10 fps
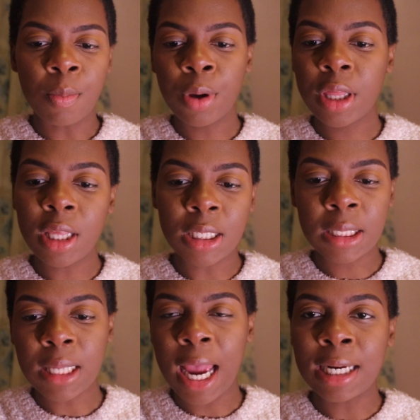put
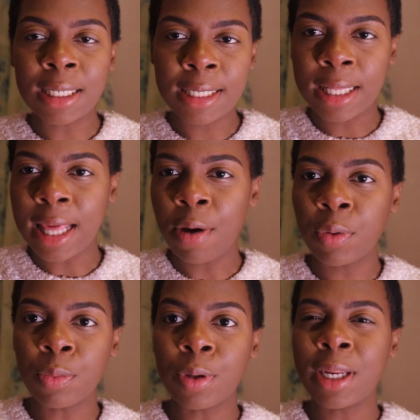this idea that
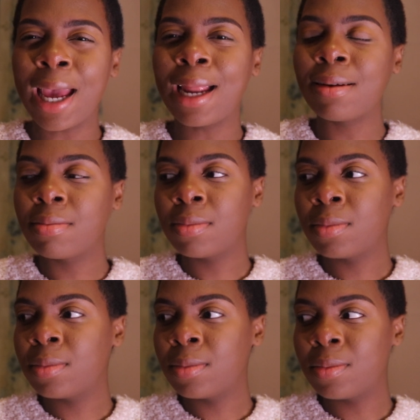we would get
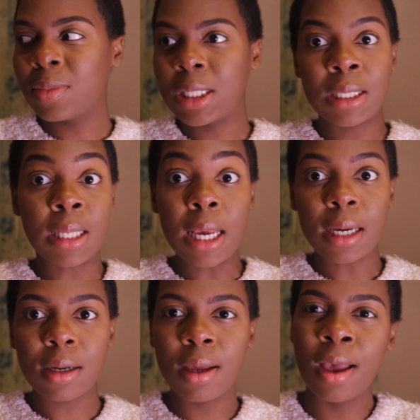sick,